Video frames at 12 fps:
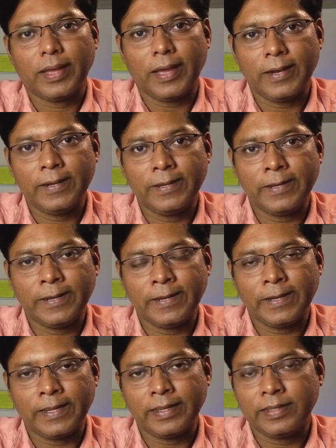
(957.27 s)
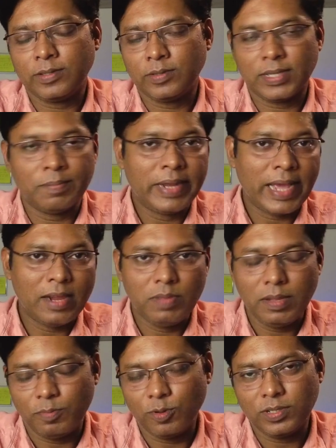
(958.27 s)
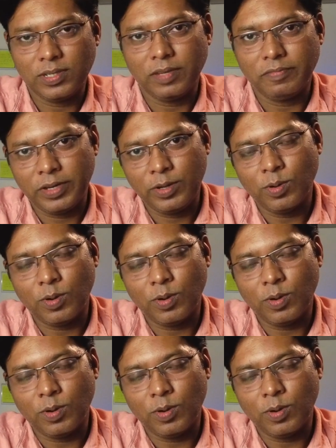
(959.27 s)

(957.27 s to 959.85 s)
And someday I'll be posting a video